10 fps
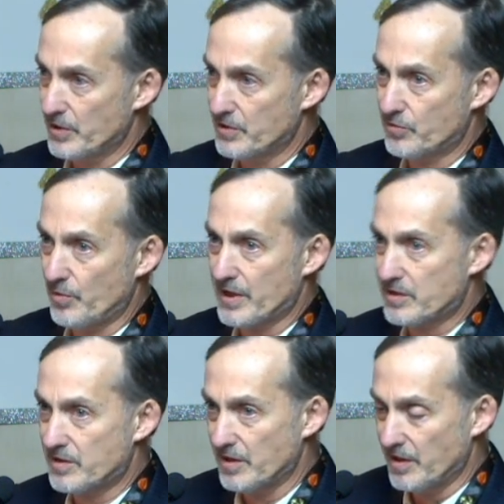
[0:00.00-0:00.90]

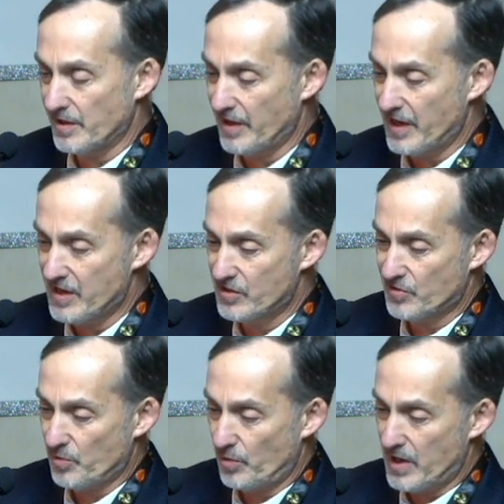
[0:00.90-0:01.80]
restrict
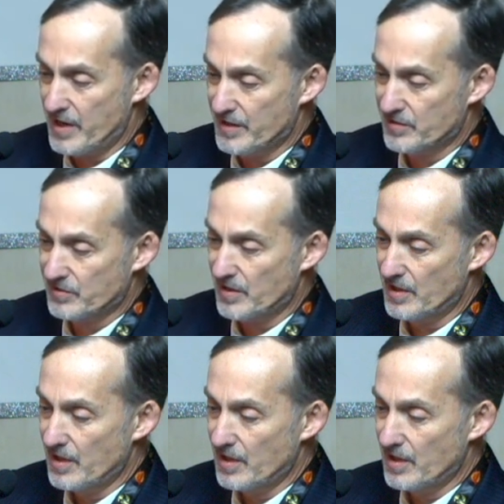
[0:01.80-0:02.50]
age-wise,